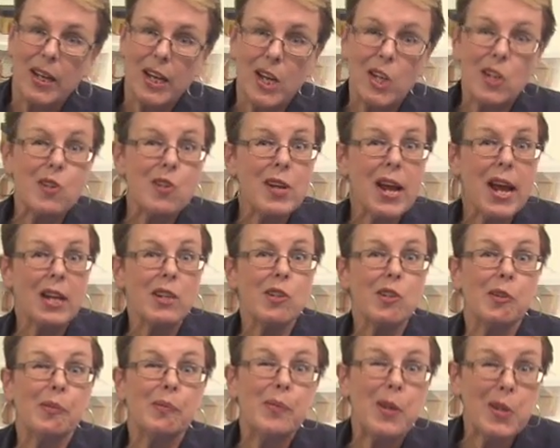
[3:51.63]

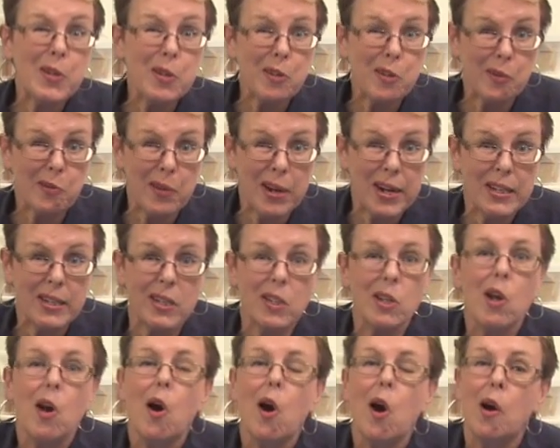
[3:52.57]
international postage rates
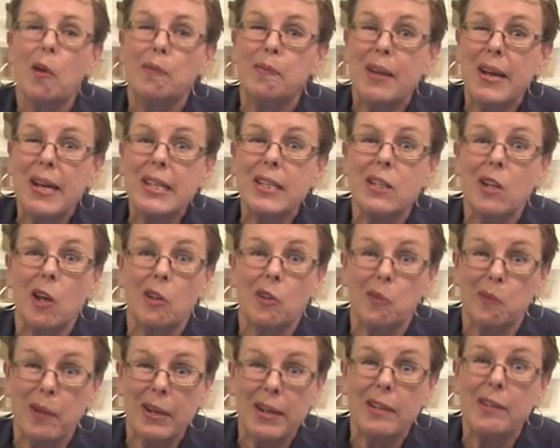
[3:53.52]
are based on the
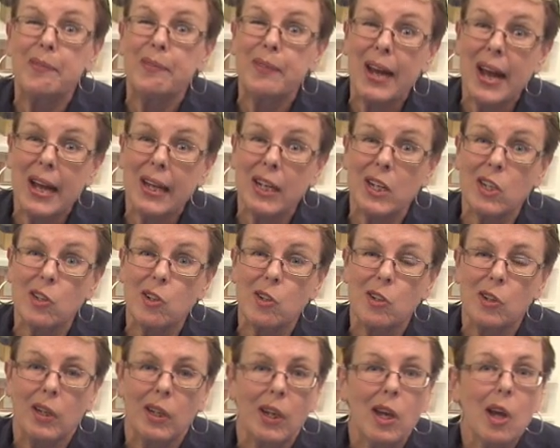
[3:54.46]
weight of the package.